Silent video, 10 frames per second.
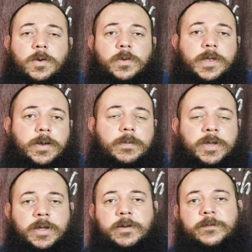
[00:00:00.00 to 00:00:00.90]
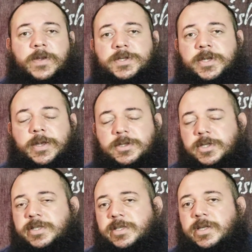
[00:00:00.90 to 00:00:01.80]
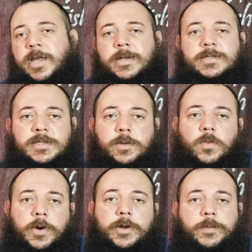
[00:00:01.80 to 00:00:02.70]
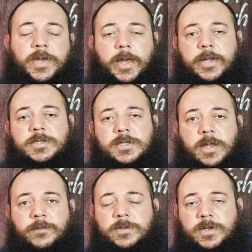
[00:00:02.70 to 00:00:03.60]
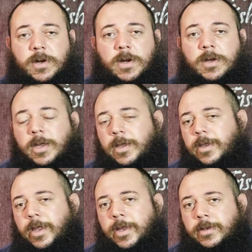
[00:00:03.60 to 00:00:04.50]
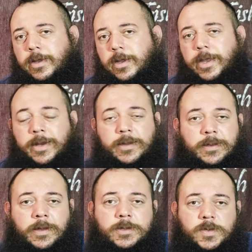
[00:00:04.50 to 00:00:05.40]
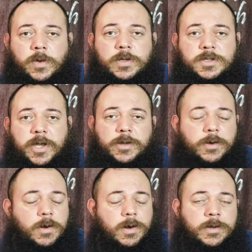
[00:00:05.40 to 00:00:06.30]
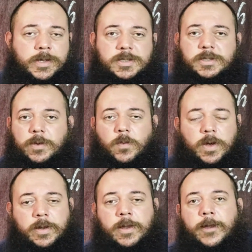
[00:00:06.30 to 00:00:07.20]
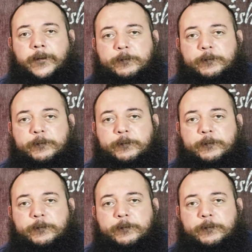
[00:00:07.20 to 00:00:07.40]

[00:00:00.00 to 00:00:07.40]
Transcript: without it being in a fish tank, just to kind of see where your pH levels are and anything else you want to check, your hardness and whatnot.